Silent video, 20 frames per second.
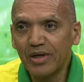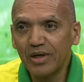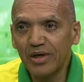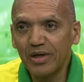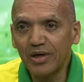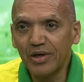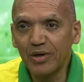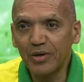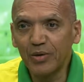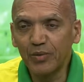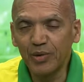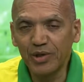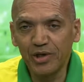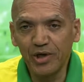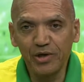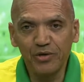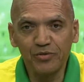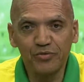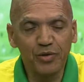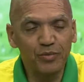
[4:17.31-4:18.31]
Uh, we
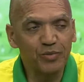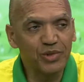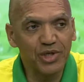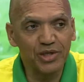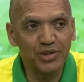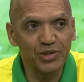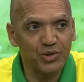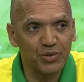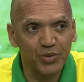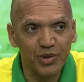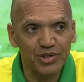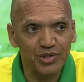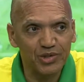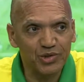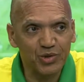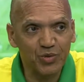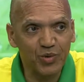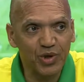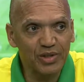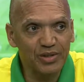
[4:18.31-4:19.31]
gave him the under 20
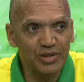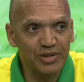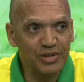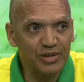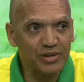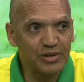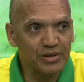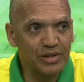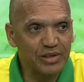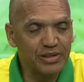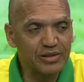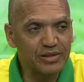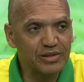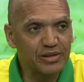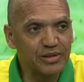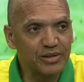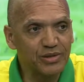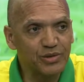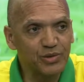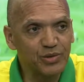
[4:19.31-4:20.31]
squad a year
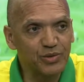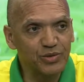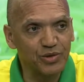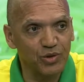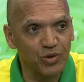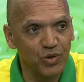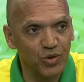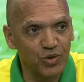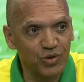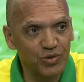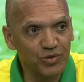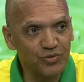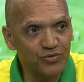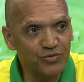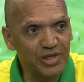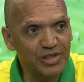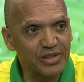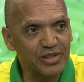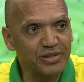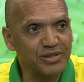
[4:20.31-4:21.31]
later. He took the core of
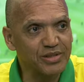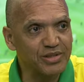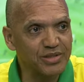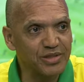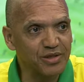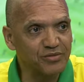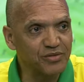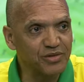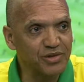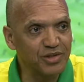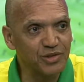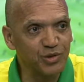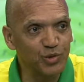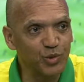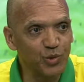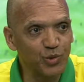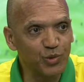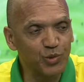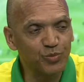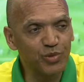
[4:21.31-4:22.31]
that under 17
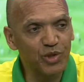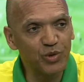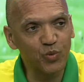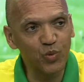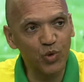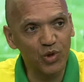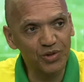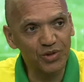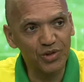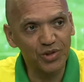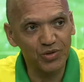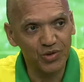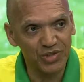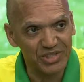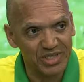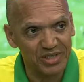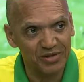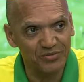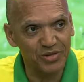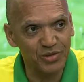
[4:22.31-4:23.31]
group and won the
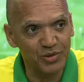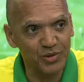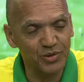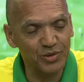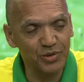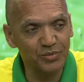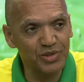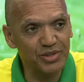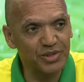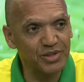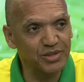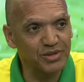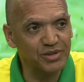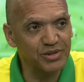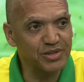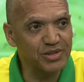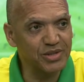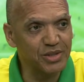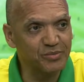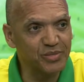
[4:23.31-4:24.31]
COSAFA tournament in
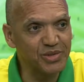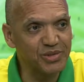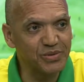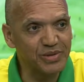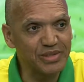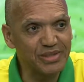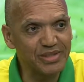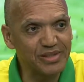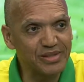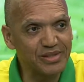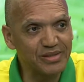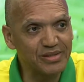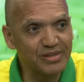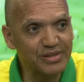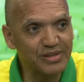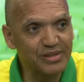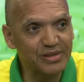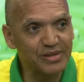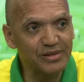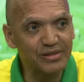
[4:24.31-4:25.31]
December
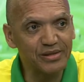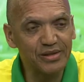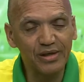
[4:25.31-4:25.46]
2013.